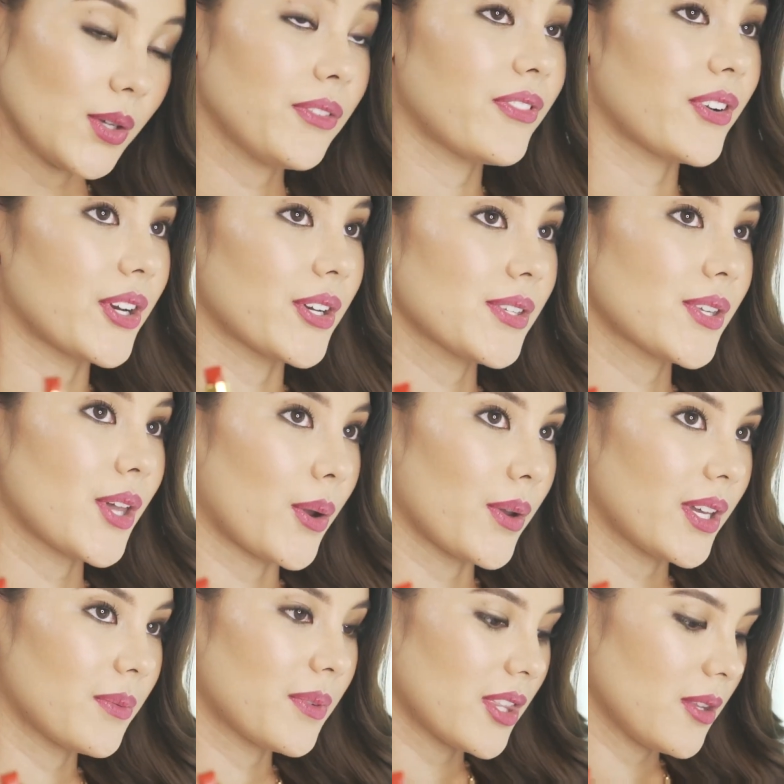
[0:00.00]
So first,
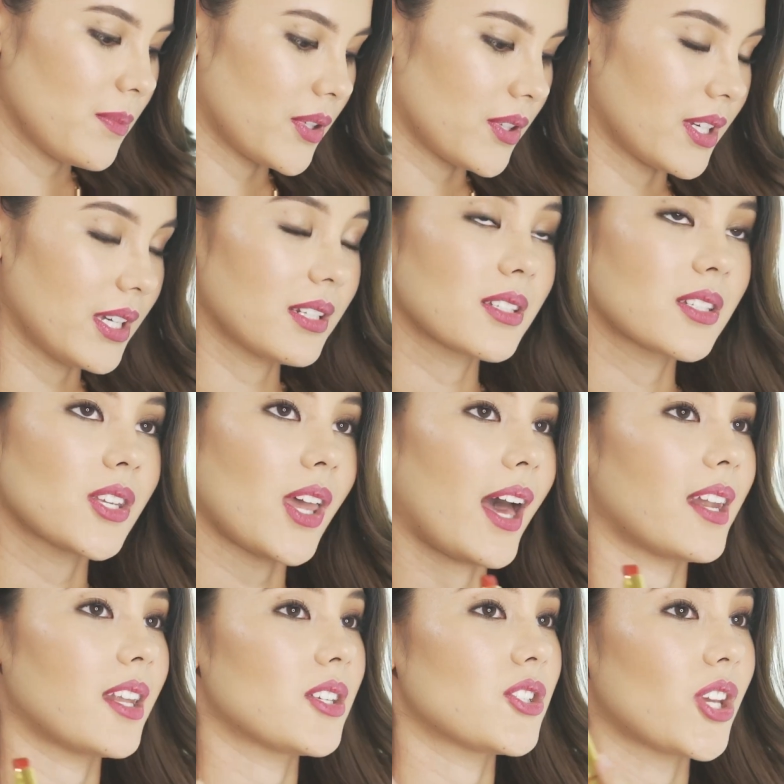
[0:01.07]
going in with the bullet to
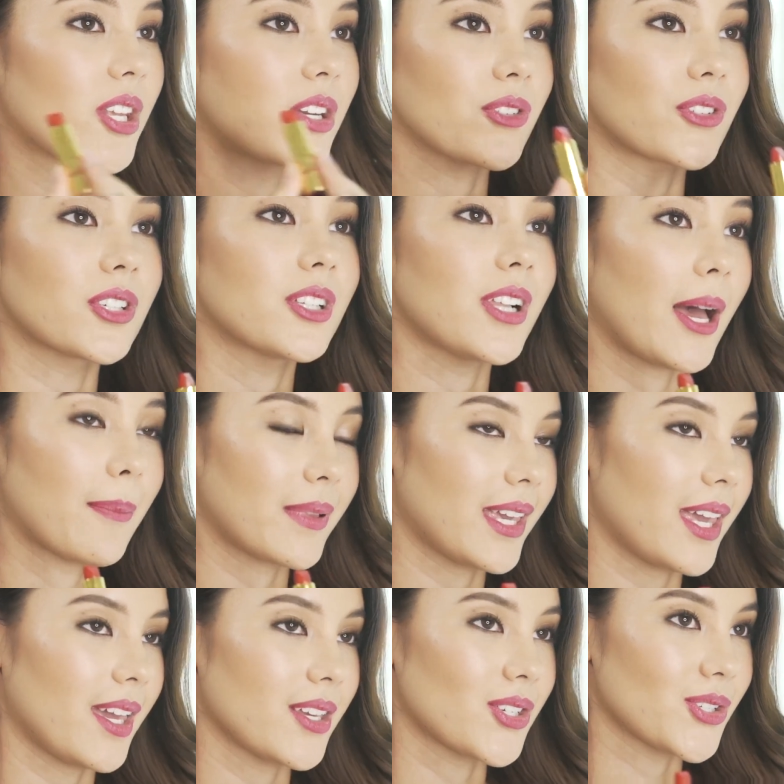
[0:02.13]
add a general
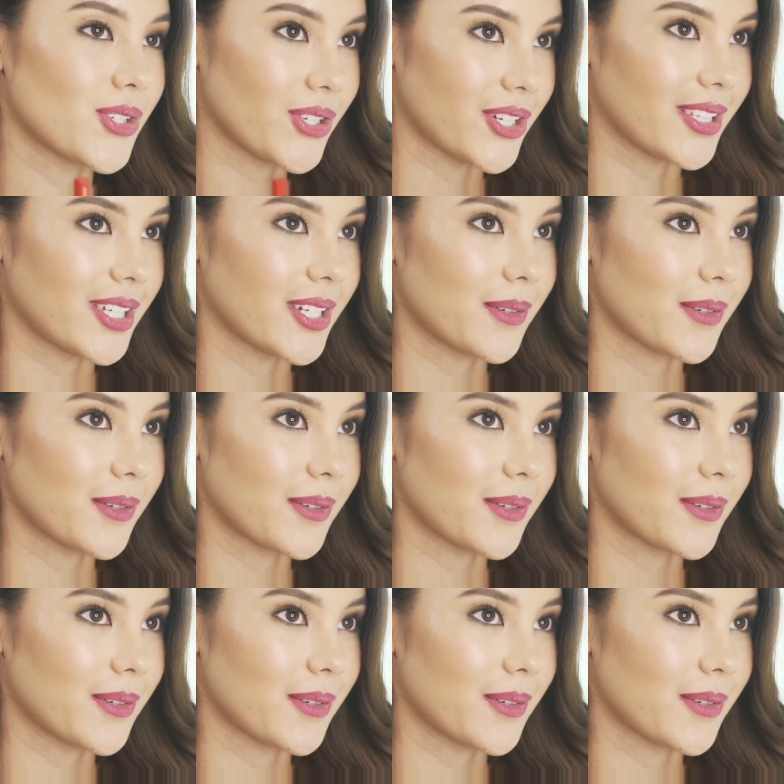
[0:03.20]
application to your